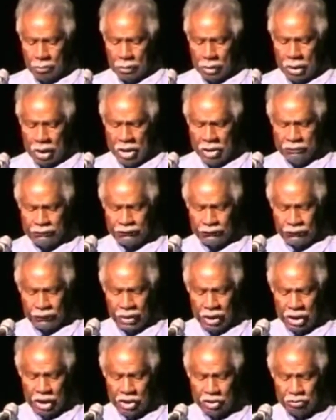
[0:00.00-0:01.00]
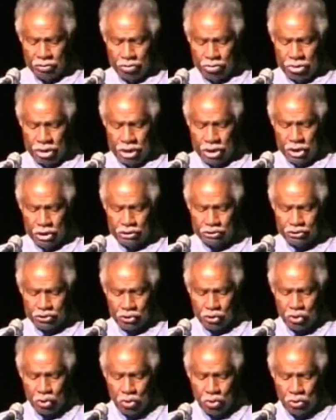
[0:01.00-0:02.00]
If it be
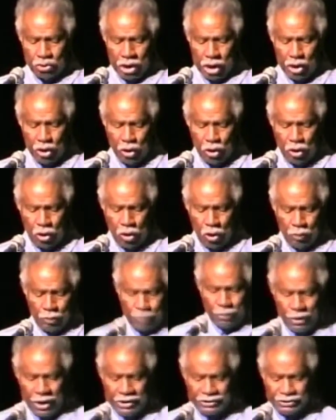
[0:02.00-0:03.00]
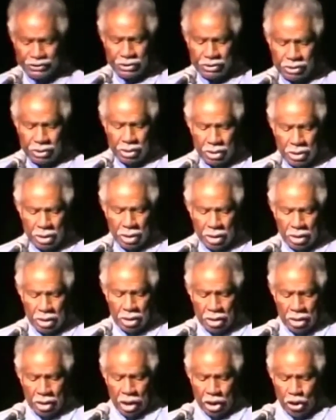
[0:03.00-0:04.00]
true that all present
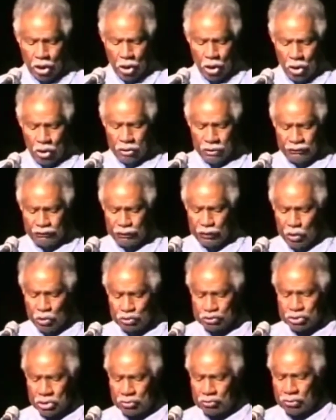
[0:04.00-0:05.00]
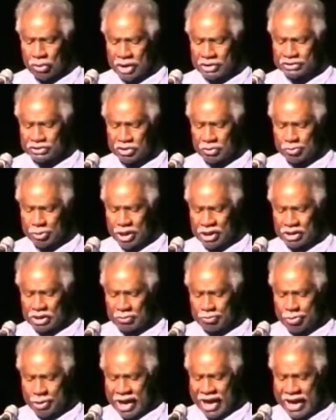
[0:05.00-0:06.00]
and all the future rests upon the
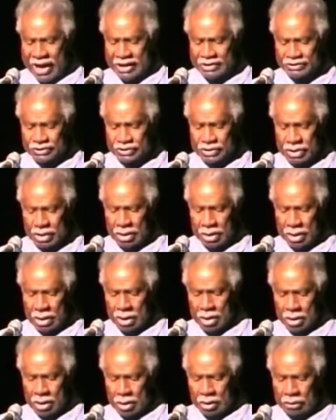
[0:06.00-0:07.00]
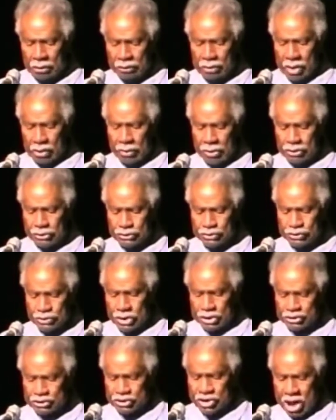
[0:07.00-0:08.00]
past, there is
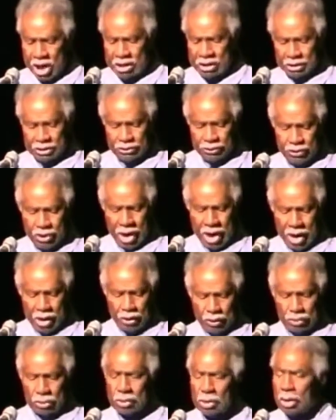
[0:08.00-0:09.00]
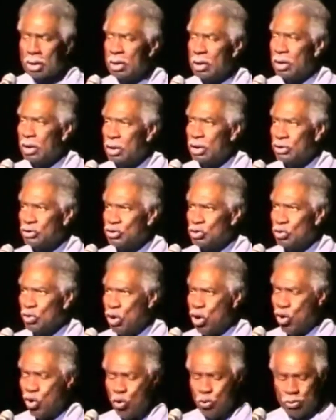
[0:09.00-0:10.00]
a solid ground to
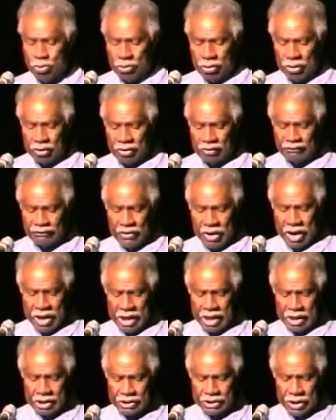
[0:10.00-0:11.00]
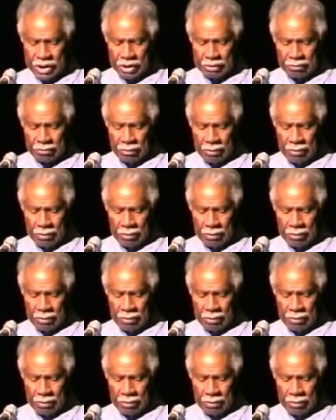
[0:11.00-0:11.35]
hope for Haiti.